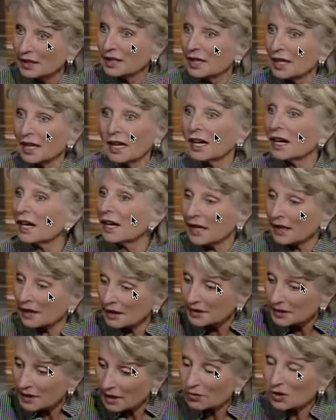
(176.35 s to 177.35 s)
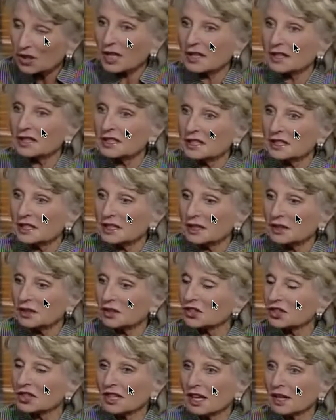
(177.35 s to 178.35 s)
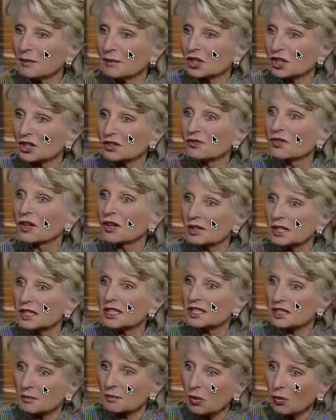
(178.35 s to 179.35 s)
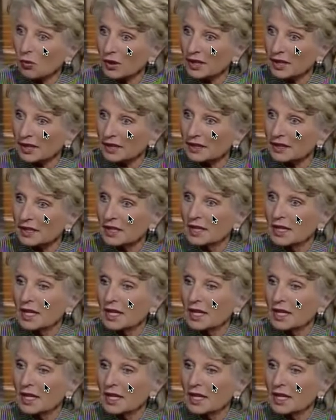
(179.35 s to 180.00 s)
And I never cut any deals, and I'm just very disappointed